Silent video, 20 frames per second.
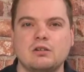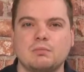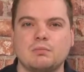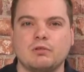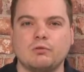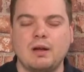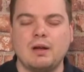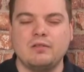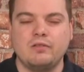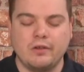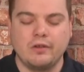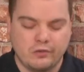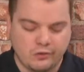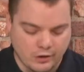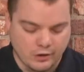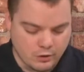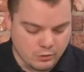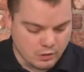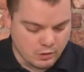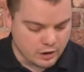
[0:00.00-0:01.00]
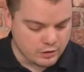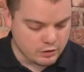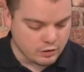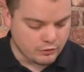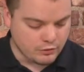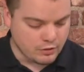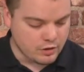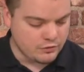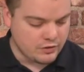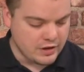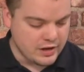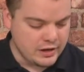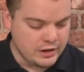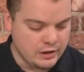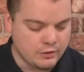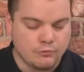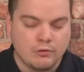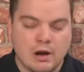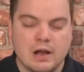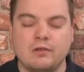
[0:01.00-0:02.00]
number 22, another of the
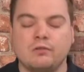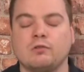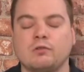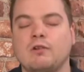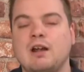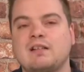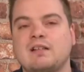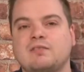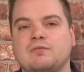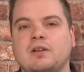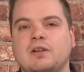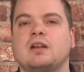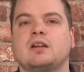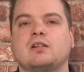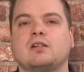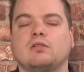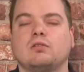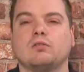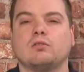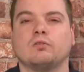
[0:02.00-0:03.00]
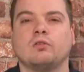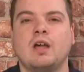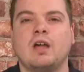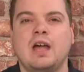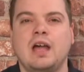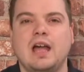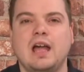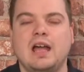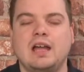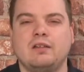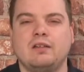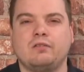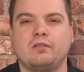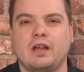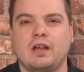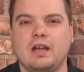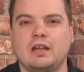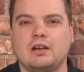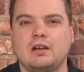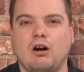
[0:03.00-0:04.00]
razor edge vehicles, is
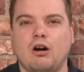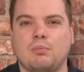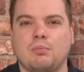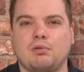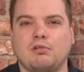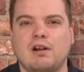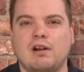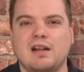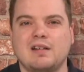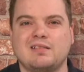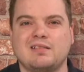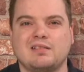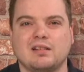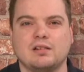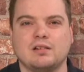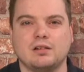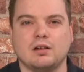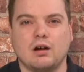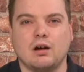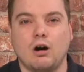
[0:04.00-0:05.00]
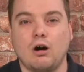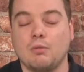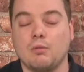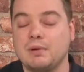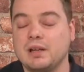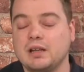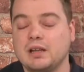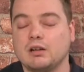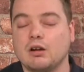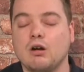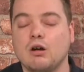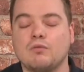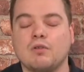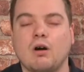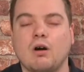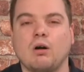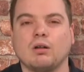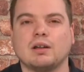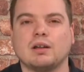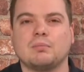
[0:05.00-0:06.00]
in operation or being
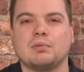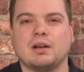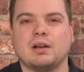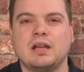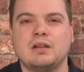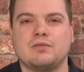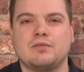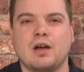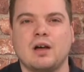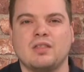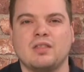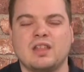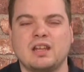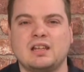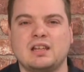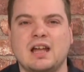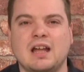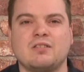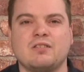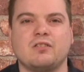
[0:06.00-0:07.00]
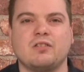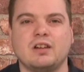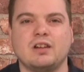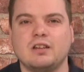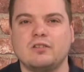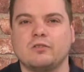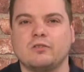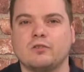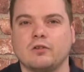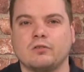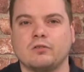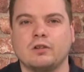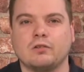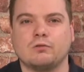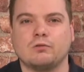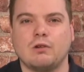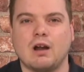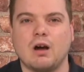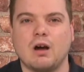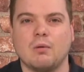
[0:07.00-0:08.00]
overhauled, I believe, at the Kent and East
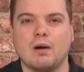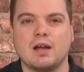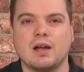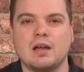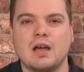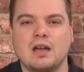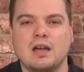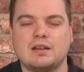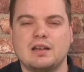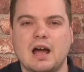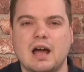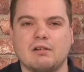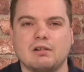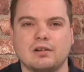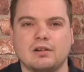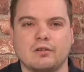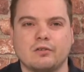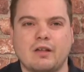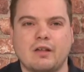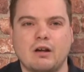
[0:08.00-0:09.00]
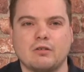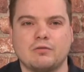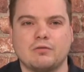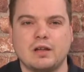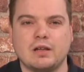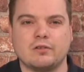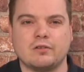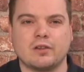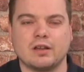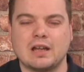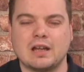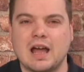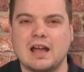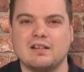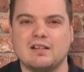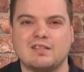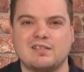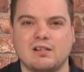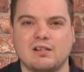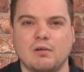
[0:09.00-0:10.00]
Sussex Railway down in the southeast,
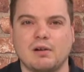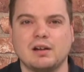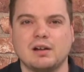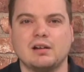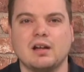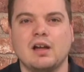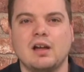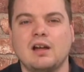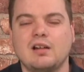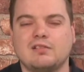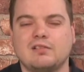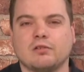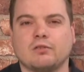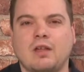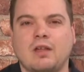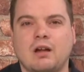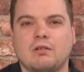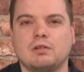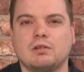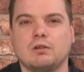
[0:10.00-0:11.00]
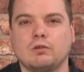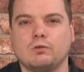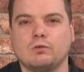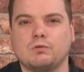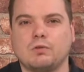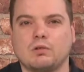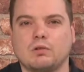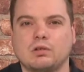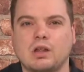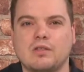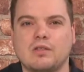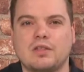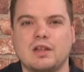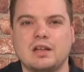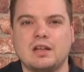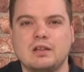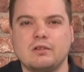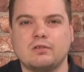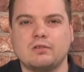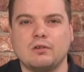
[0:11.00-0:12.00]
again showing just how useful
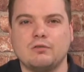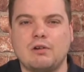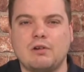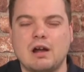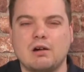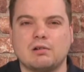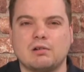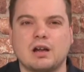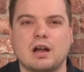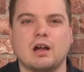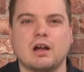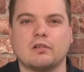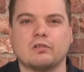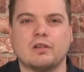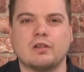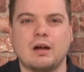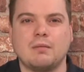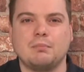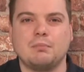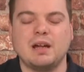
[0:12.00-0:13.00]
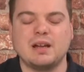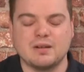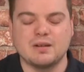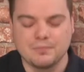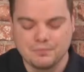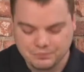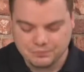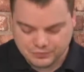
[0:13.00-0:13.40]
these rail cars can be.